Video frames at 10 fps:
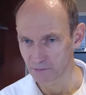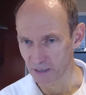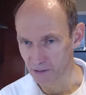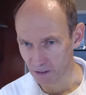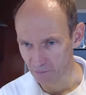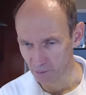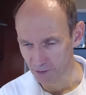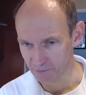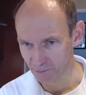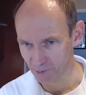Thank you,
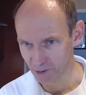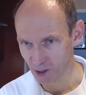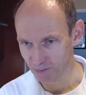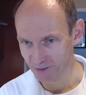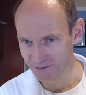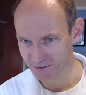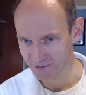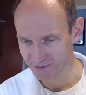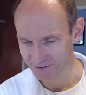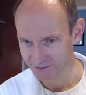everyone, for your comments.
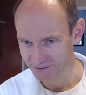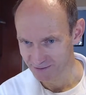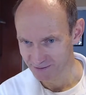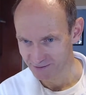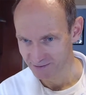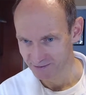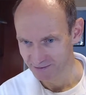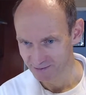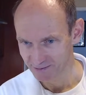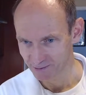
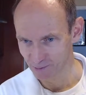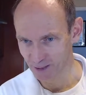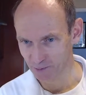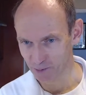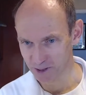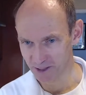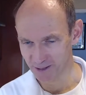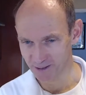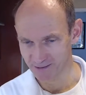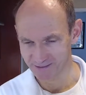Really
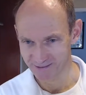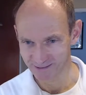appreciate it.